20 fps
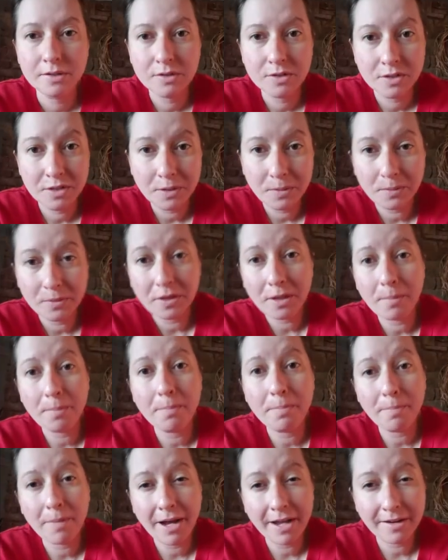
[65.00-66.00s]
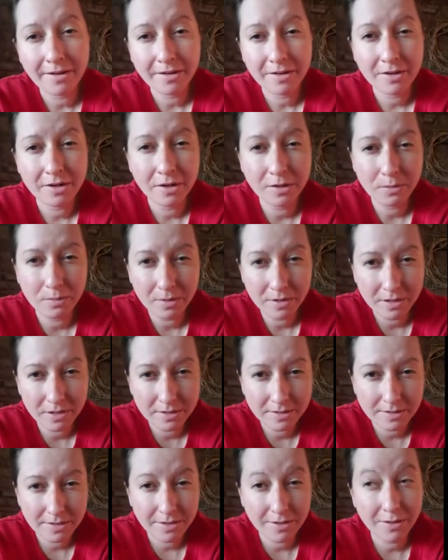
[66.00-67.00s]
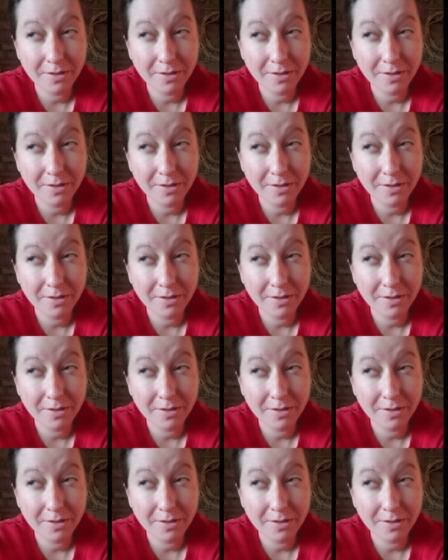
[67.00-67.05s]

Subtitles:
To anyone that might not know what